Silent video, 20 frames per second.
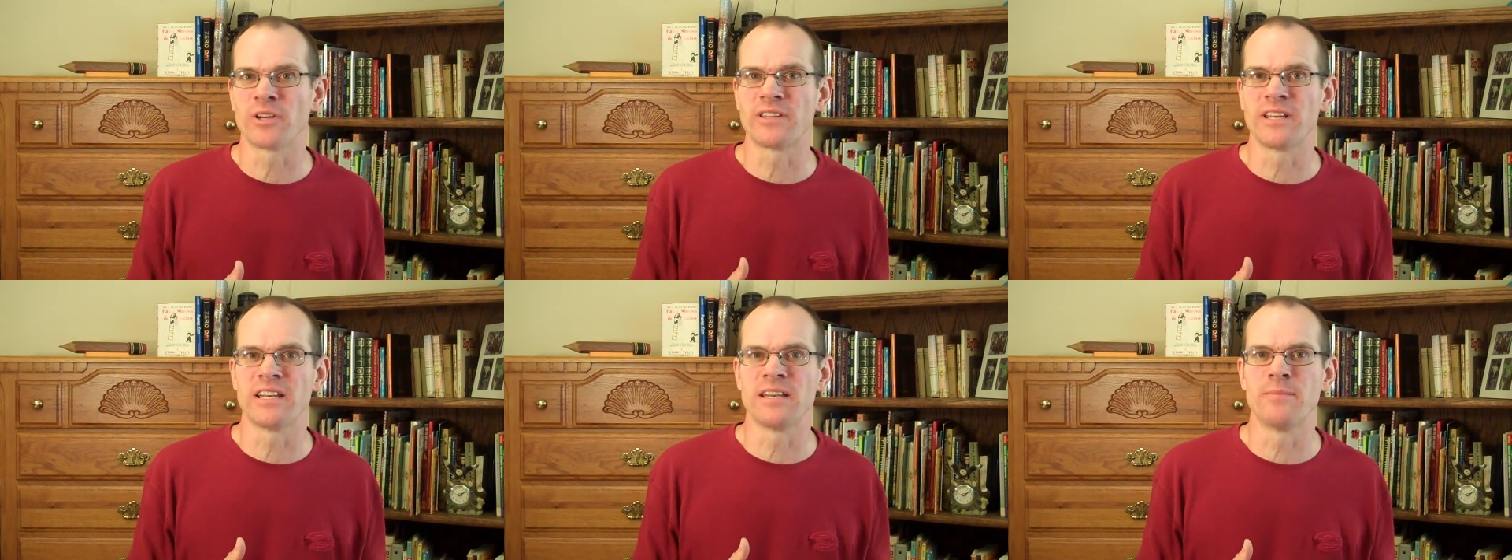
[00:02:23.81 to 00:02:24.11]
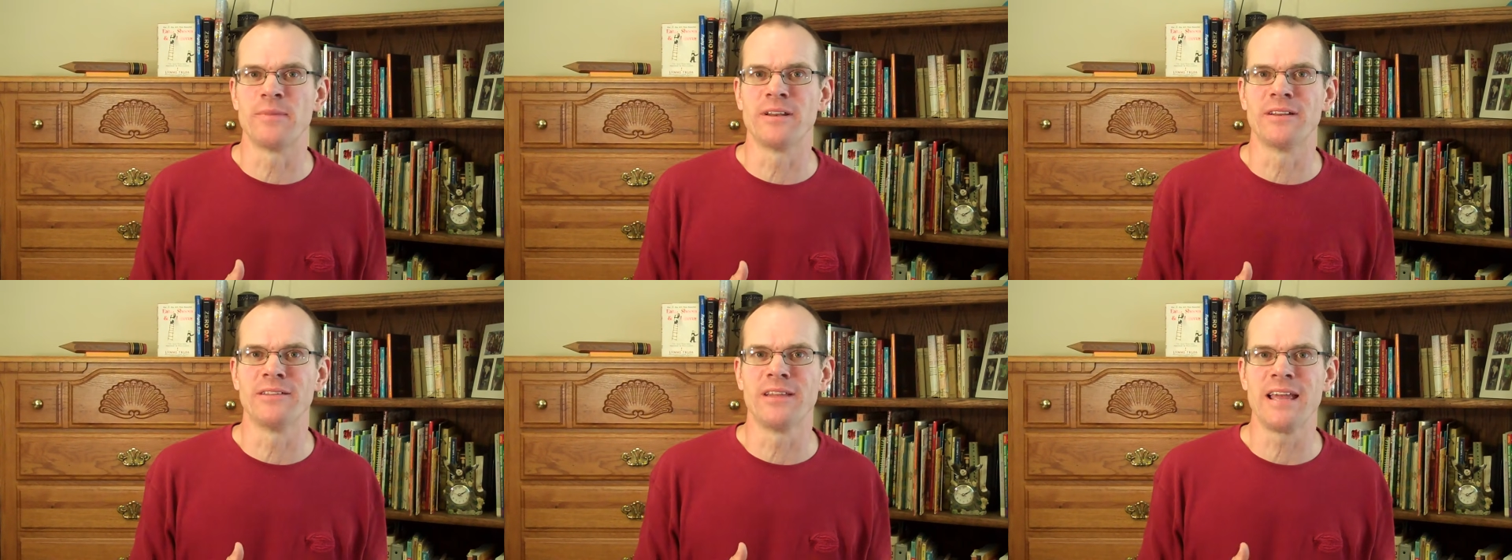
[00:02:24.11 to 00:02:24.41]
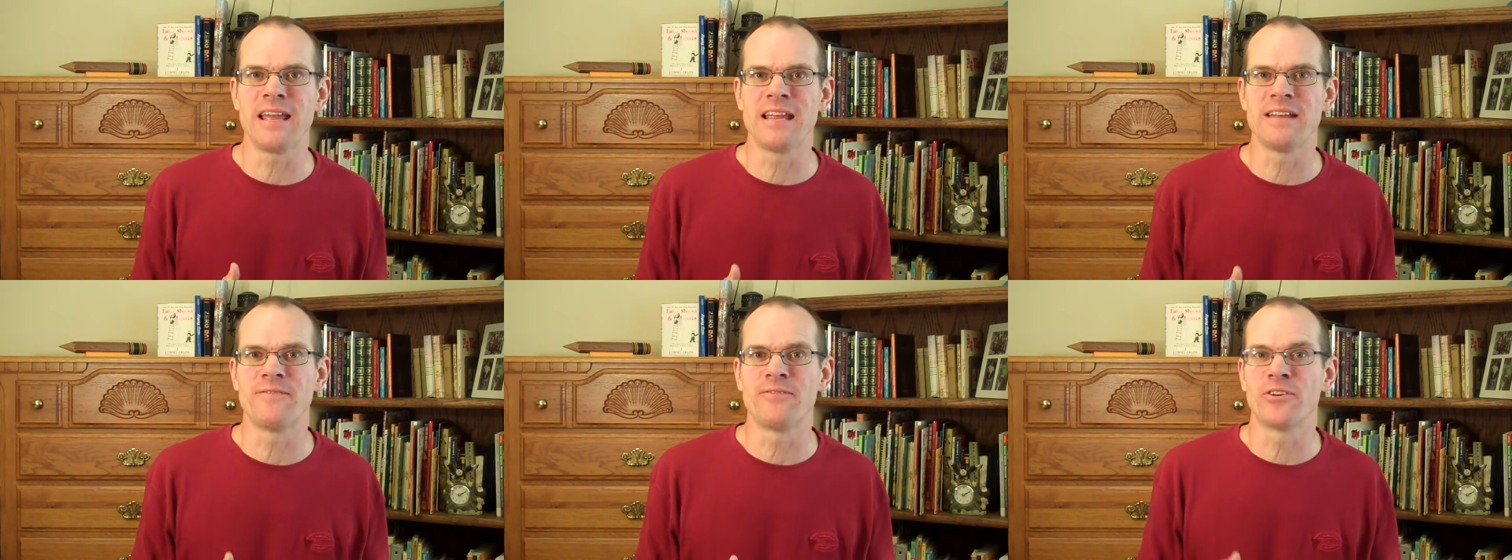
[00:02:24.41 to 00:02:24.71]
that had been
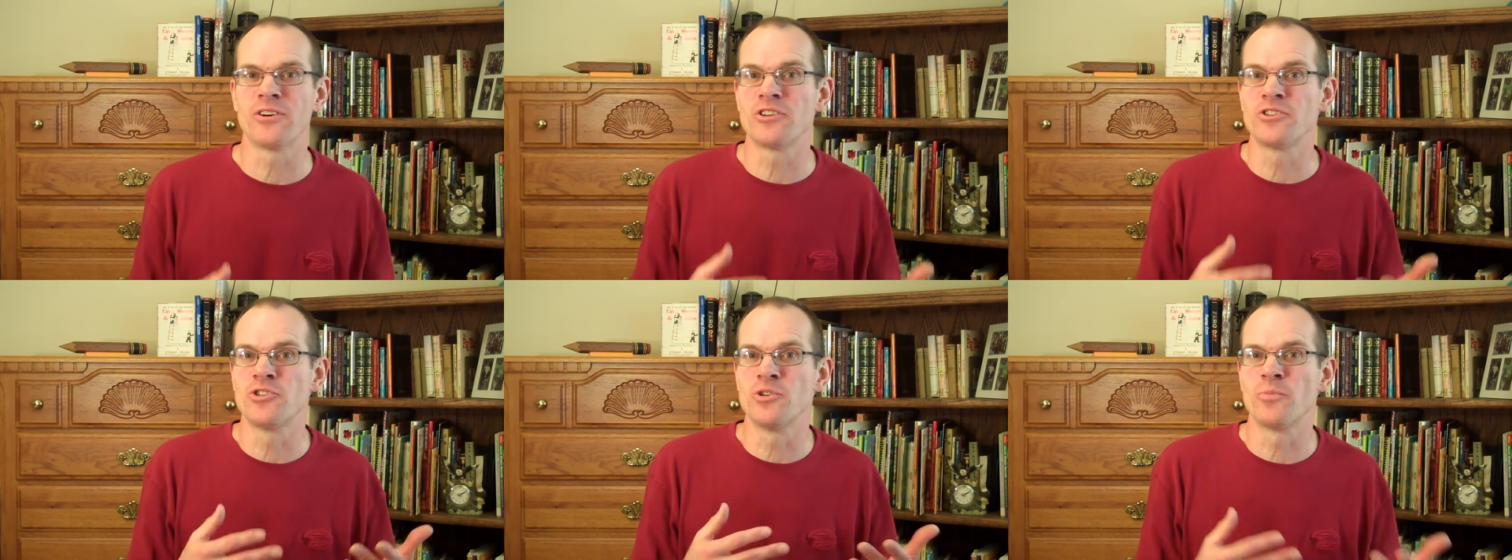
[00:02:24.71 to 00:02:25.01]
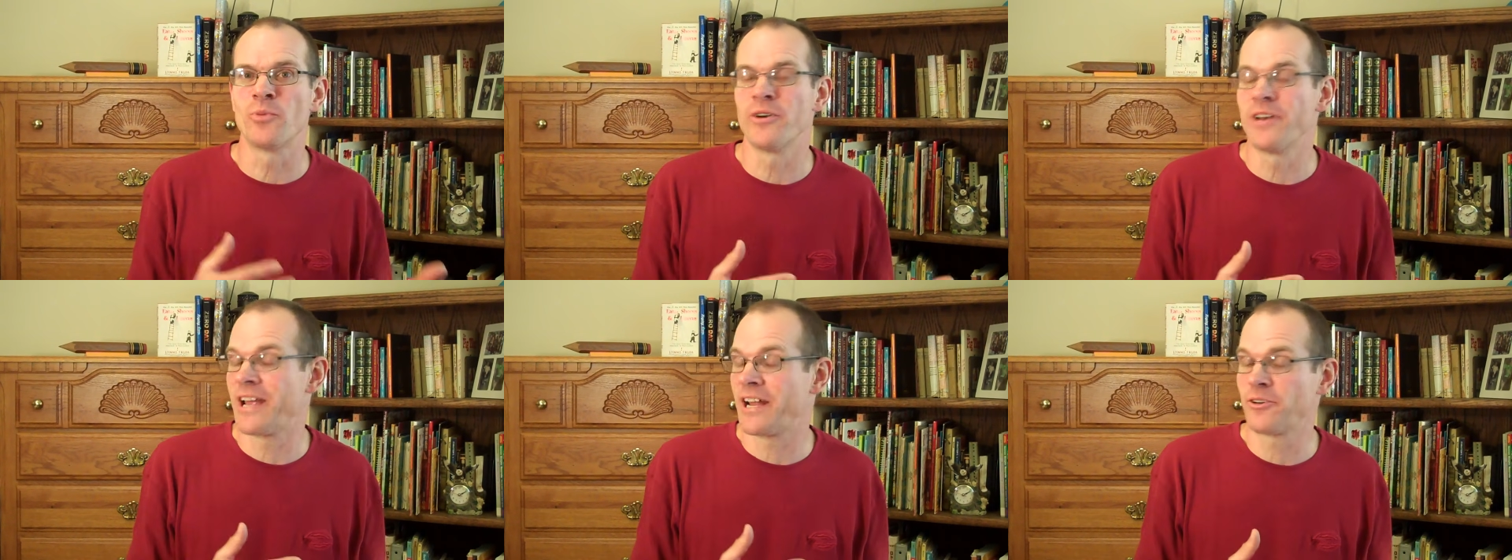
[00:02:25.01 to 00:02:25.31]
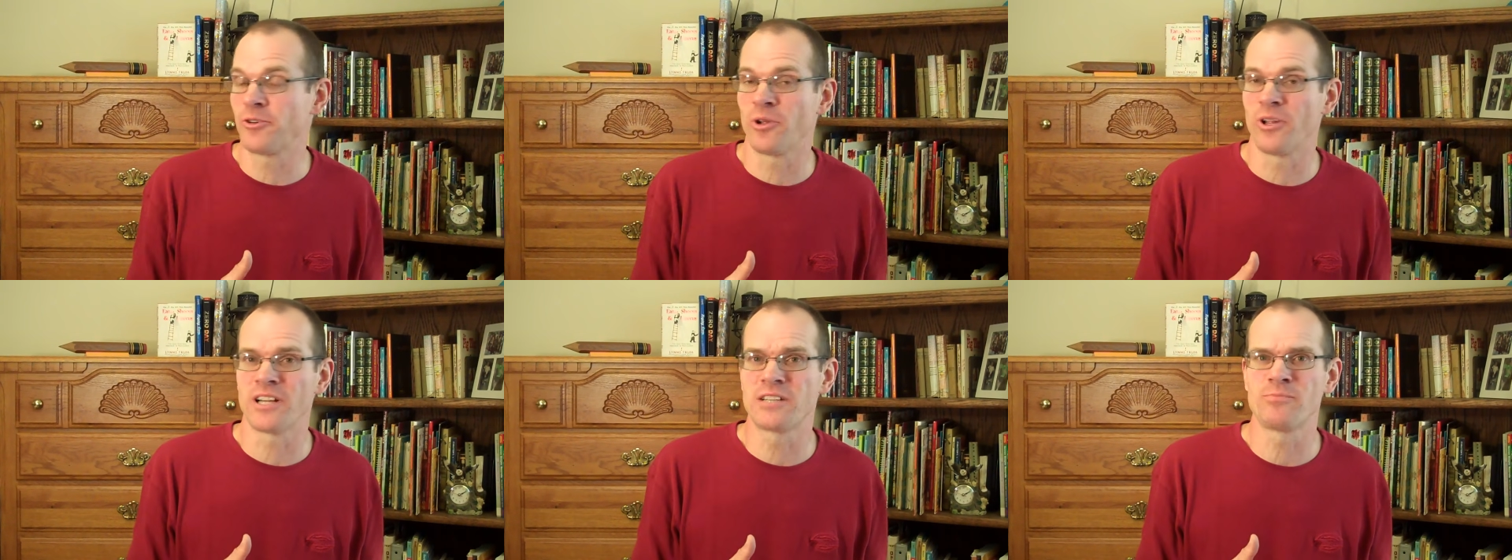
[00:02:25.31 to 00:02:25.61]
laid for a
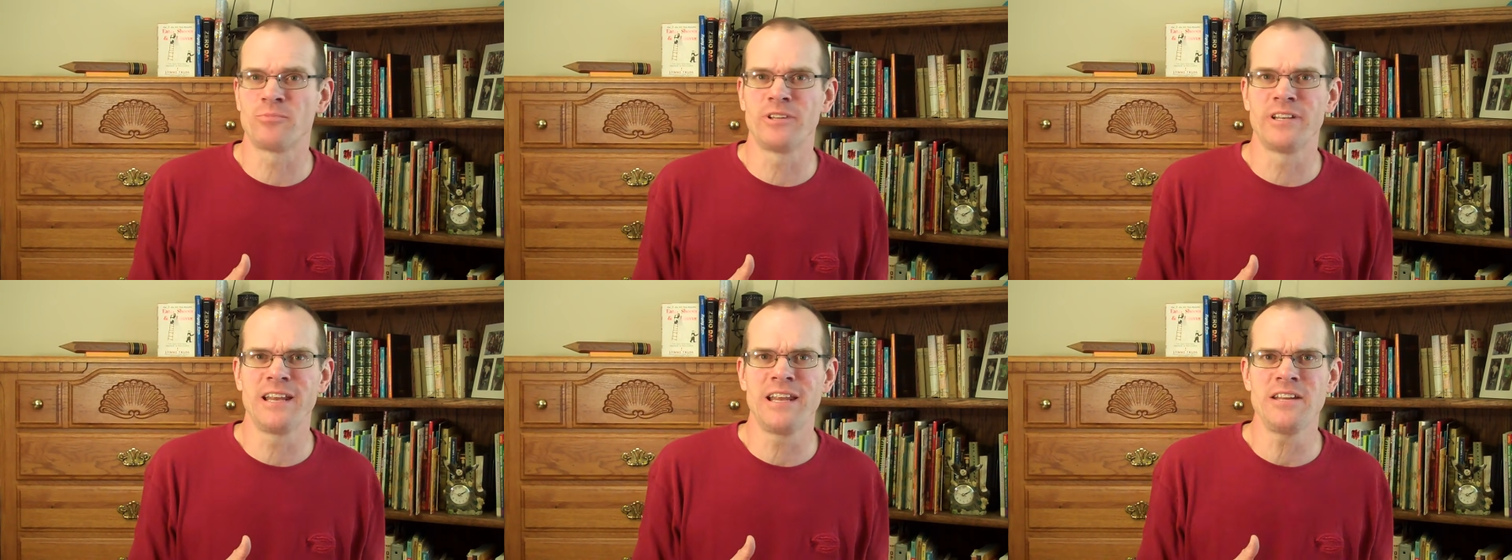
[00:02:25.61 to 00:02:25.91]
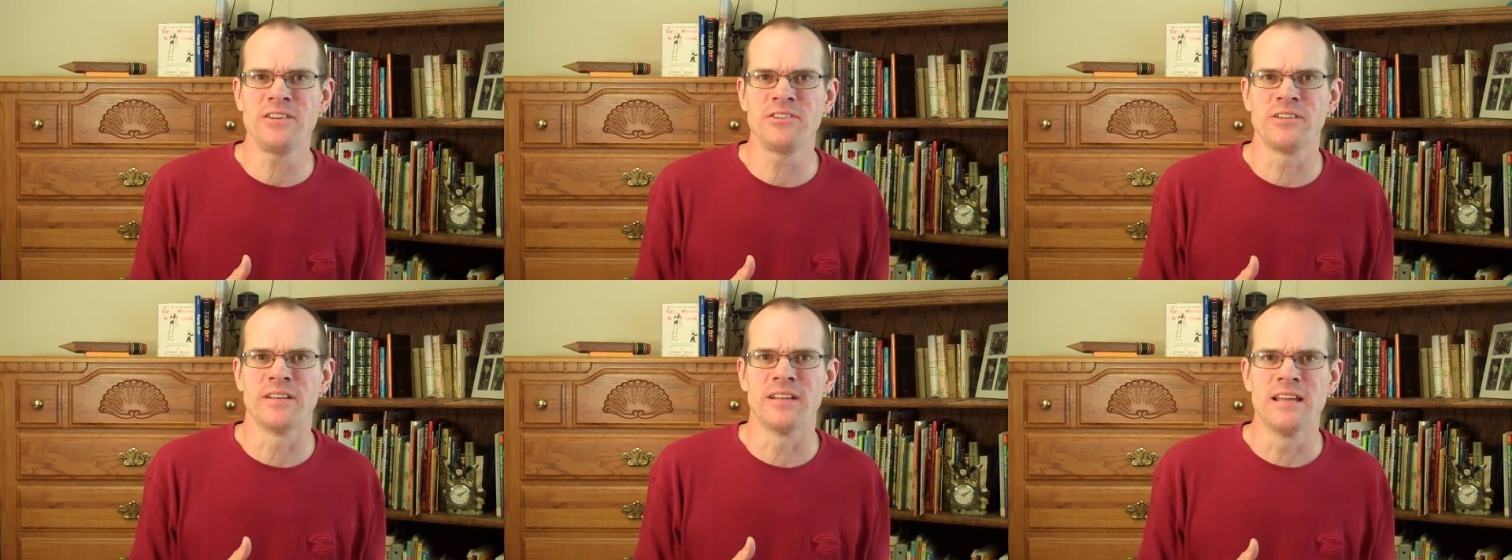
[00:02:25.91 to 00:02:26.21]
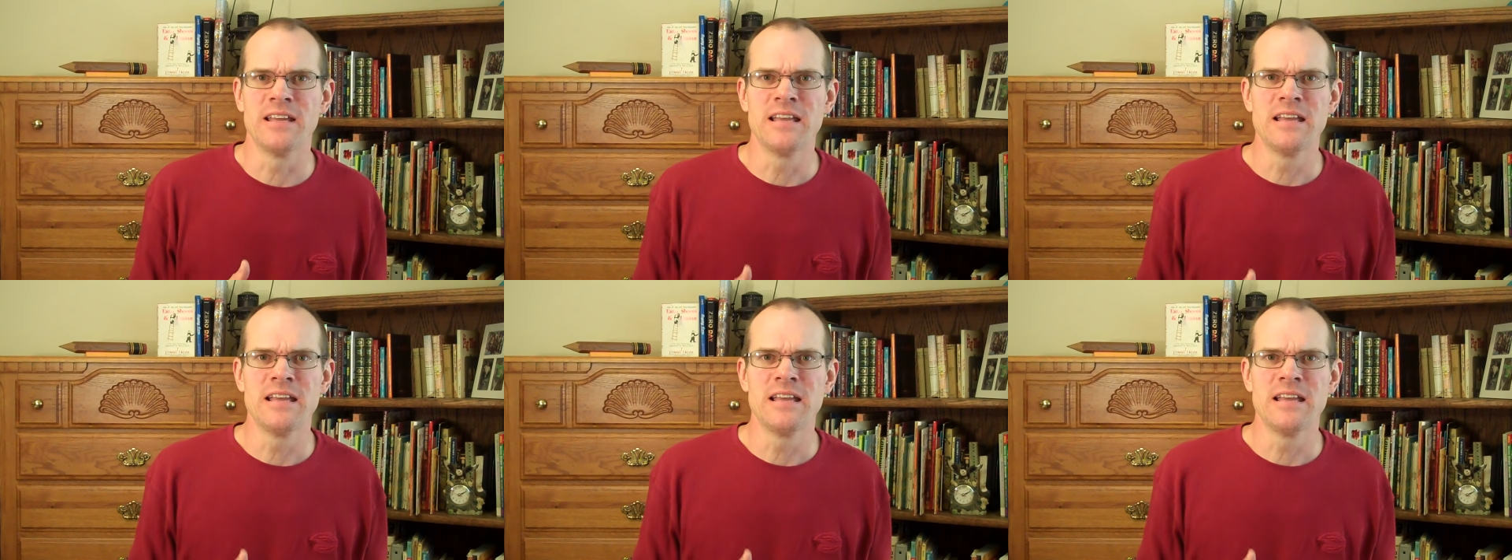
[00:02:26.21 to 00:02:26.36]
supernatural explanation.